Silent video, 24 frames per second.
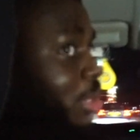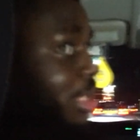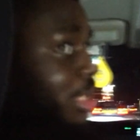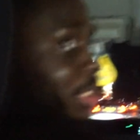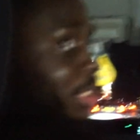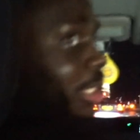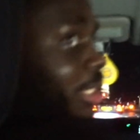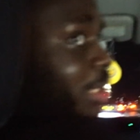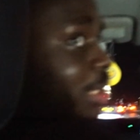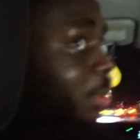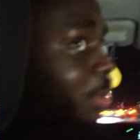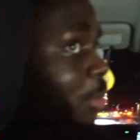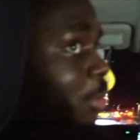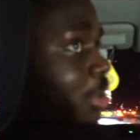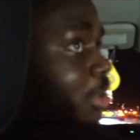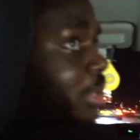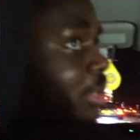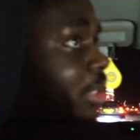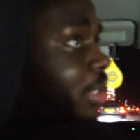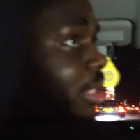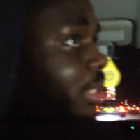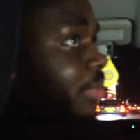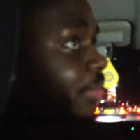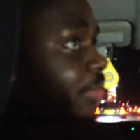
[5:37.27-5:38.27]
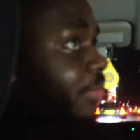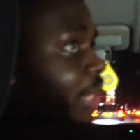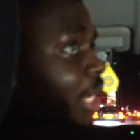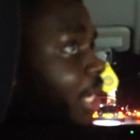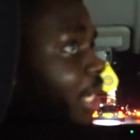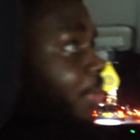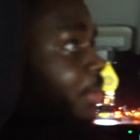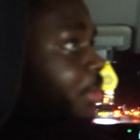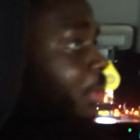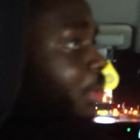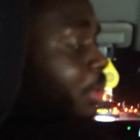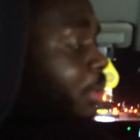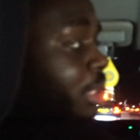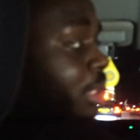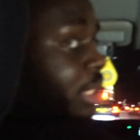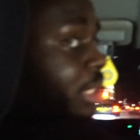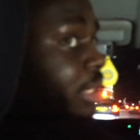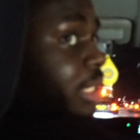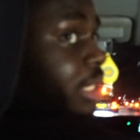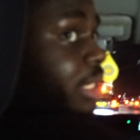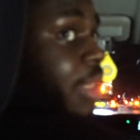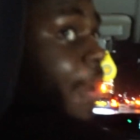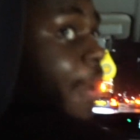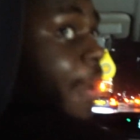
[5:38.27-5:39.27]
It's always a good vibe, you know, good
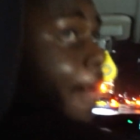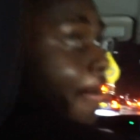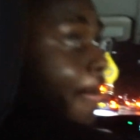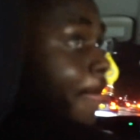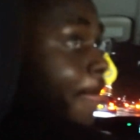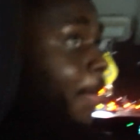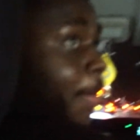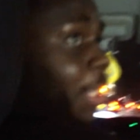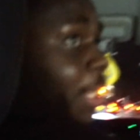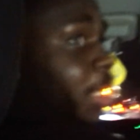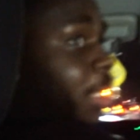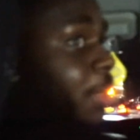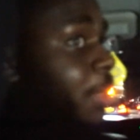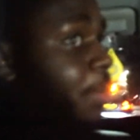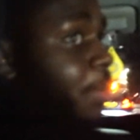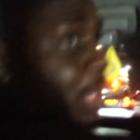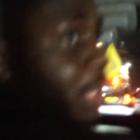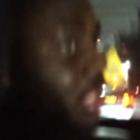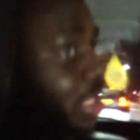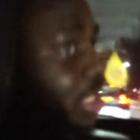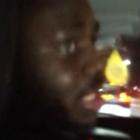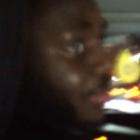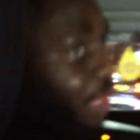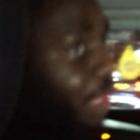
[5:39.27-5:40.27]
positive